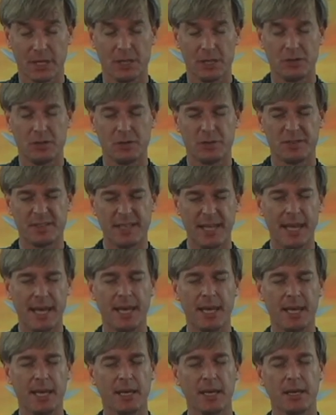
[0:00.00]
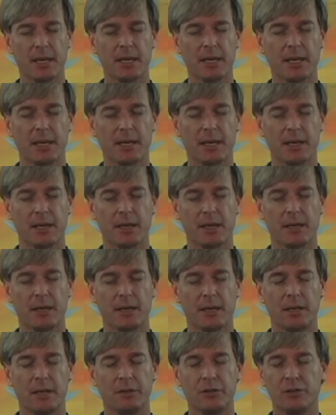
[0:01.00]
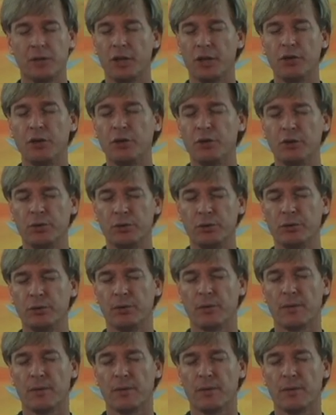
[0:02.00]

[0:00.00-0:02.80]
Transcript: to say, I do not know you,